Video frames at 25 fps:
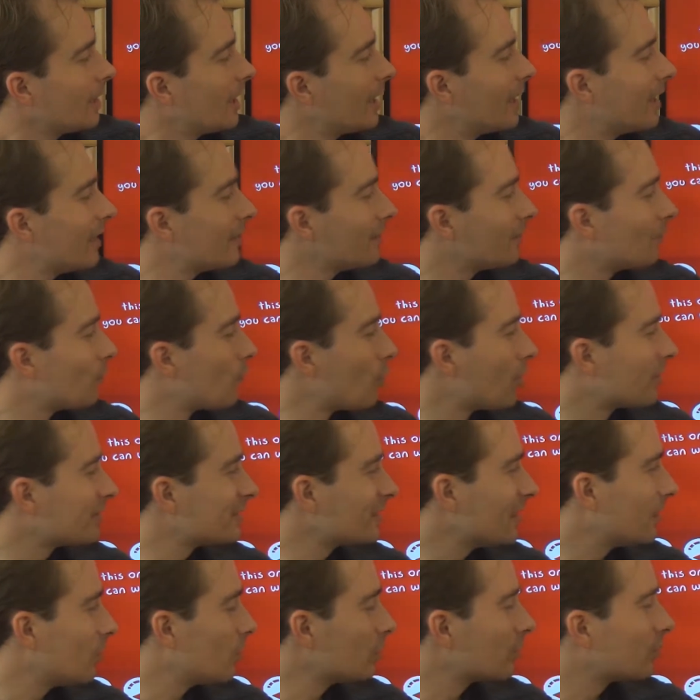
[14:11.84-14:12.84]
And
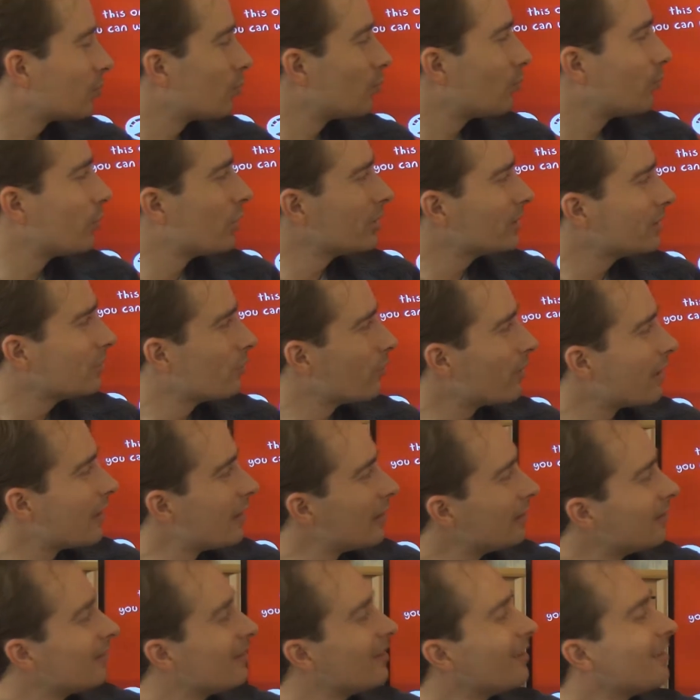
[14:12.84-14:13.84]
works out pretty
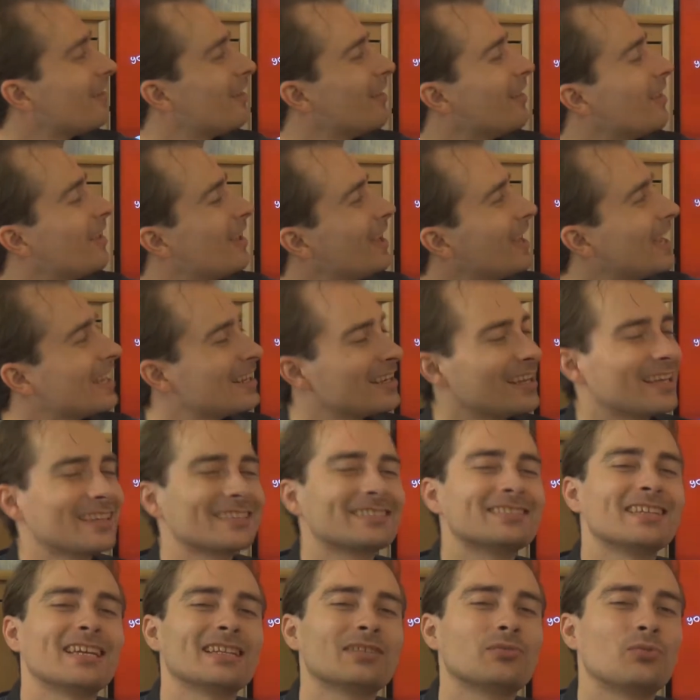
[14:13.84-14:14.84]
well, and
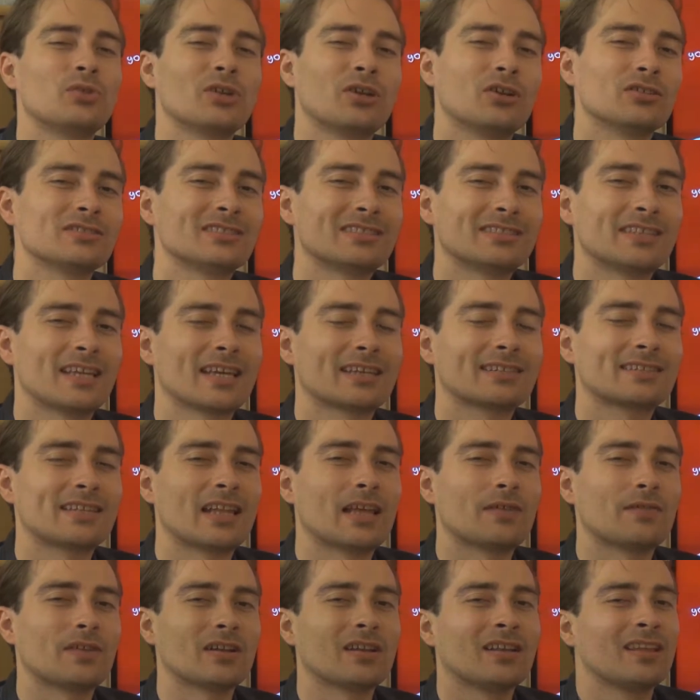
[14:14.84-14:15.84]
like that we got the next
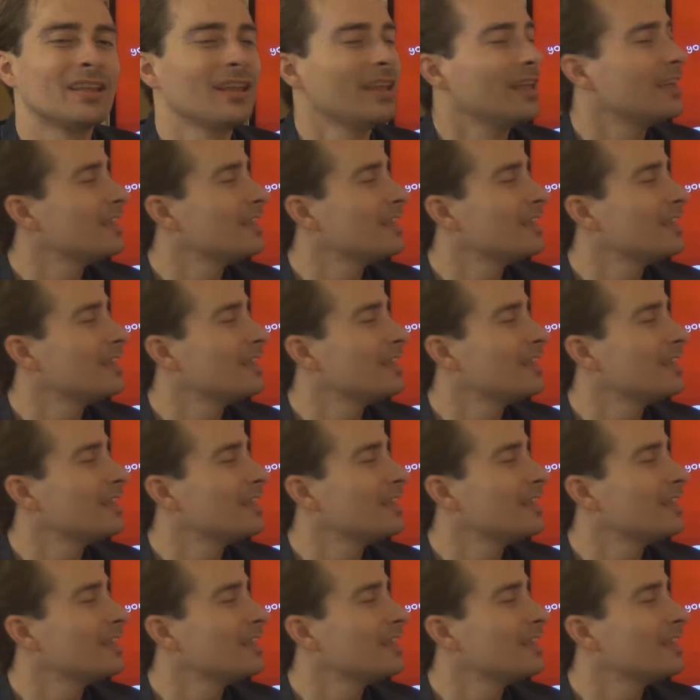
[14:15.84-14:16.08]
level.